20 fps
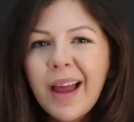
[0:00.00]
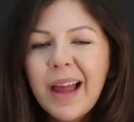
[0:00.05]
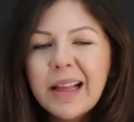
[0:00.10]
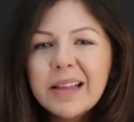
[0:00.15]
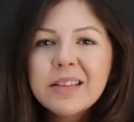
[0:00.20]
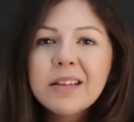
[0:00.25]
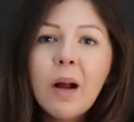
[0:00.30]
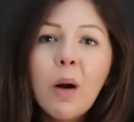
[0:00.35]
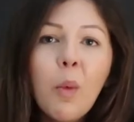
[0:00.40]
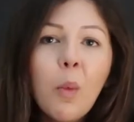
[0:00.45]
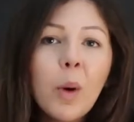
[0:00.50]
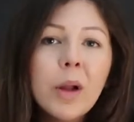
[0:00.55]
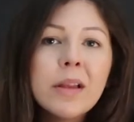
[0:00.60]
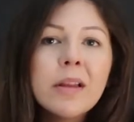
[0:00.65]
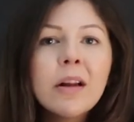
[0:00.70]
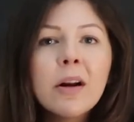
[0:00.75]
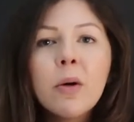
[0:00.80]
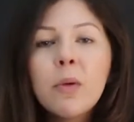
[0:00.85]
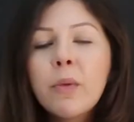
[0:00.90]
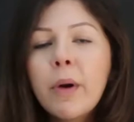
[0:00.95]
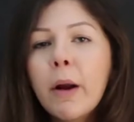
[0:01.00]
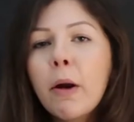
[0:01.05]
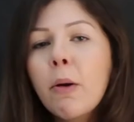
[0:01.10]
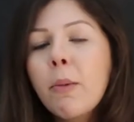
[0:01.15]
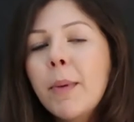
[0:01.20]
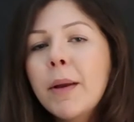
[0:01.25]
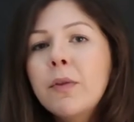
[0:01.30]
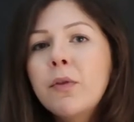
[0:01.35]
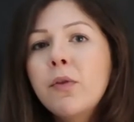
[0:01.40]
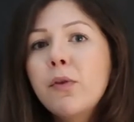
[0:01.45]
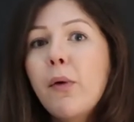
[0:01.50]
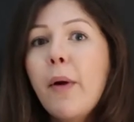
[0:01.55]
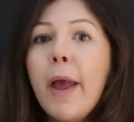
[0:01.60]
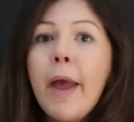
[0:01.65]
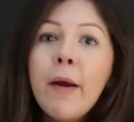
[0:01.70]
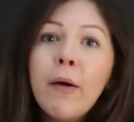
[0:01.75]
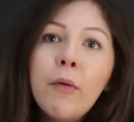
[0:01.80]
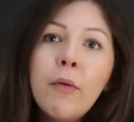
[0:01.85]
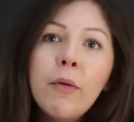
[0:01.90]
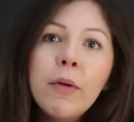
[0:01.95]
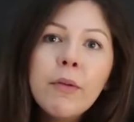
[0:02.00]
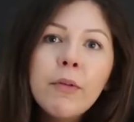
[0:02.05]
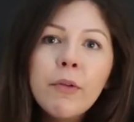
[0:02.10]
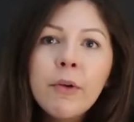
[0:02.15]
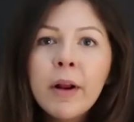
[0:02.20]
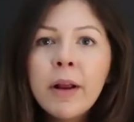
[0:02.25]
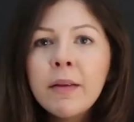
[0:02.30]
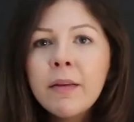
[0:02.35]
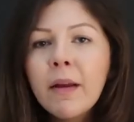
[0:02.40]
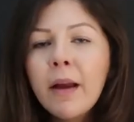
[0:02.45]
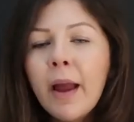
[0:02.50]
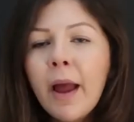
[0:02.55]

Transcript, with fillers: it's not one that I'll recommend to every friend